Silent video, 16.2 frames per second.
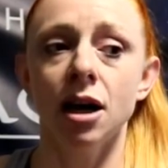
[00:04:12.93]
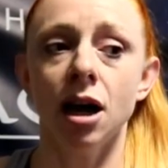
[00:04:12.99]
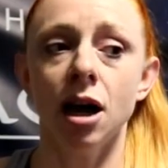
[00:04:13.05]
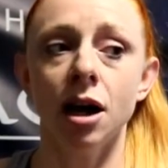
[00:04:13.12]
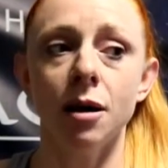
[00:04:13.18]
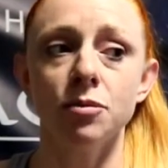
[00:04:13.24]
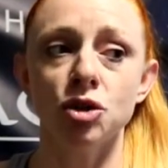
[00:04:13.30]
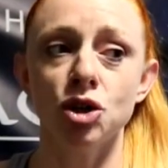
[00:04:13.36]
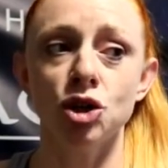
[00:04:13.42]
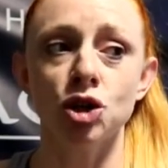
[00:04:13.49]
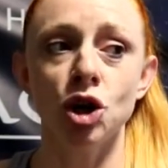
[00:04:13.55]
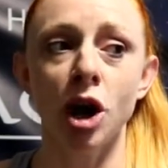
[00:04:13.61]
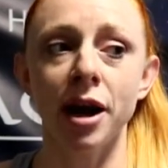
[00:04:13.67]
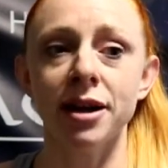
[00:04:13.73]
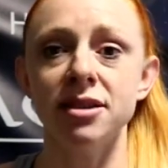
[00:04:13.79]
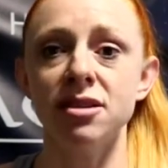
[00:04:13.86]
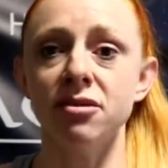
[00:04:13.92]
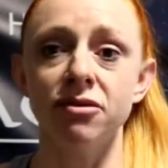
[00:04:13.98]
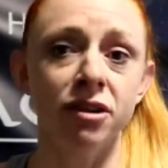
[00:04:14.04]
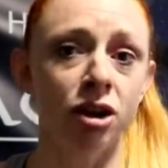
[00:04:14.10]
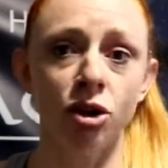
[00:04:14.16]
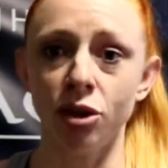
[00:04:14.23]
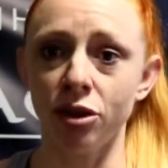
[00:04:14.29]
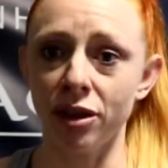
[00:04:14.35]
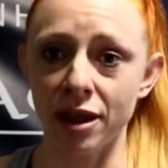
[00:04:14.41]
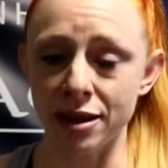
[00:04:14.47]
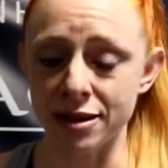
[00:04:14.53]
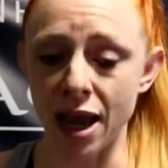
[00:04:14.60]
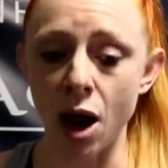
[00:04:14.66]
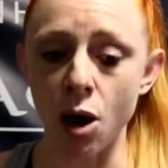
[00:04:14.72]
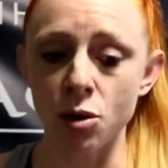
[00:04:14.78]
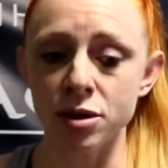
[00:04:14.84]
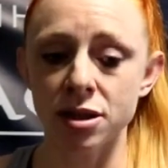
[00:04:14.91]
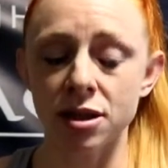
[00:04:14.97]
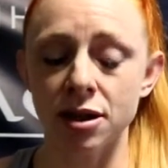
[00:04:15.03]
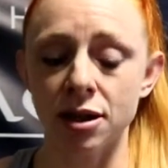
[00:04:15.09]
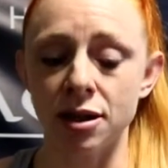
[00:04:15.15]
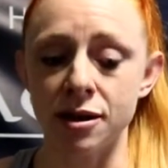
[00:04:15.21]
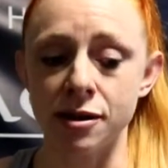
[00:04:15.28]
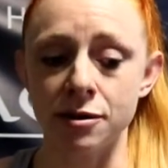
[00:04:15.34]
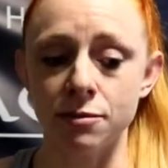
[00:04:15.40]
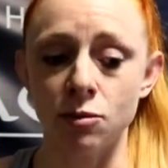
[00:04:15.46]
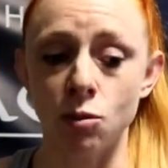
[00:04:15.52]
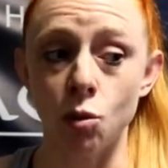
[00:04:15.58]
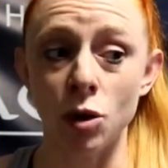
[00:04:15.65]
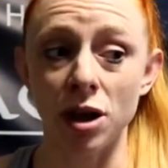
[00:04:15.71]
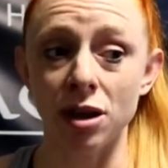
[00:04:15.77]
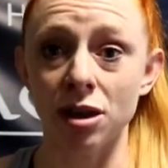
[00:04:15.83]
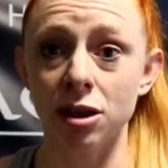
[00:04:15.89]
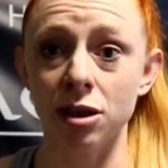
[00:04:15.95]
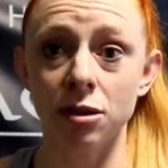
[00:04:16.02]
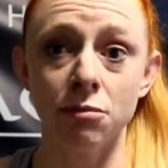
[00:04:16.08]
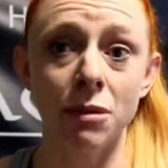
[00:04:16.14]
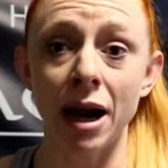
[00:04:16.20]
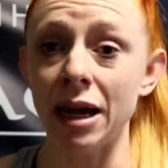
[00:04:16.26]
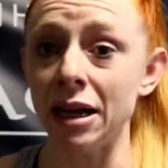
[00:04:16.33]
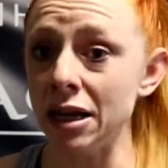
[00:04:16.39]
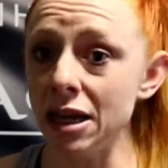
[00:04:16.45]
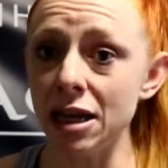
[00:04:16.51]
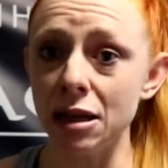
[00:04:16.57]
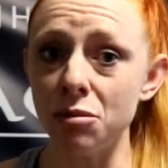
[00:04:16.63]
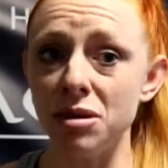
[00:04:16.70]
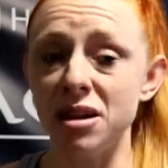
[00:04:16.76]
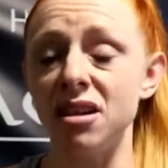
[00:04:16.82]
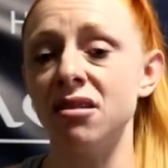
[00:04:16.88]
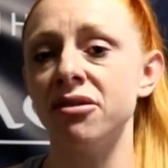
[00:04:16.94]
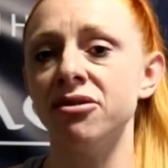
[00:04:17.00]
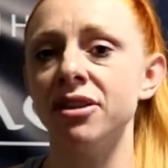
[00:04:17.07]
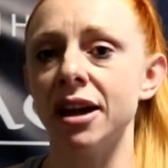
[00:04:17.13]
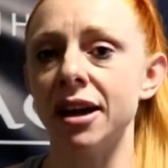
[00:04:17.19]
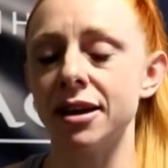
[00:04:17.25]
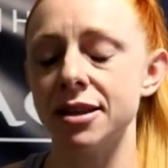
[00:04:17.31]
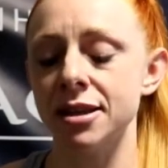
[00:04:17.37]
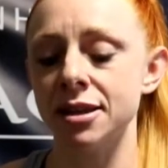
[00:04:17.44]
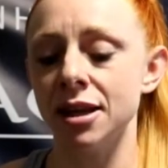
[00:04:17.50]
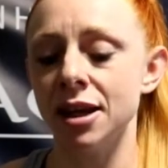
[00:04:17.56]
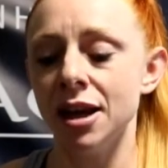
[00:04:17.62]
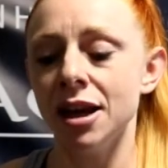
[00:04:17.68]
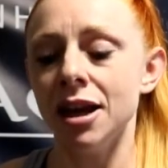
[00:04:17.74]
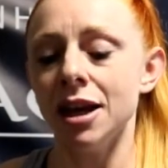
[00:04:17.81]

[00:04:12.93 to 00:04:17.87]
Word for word: um, just trying to figure things out um, with my knee being fixed.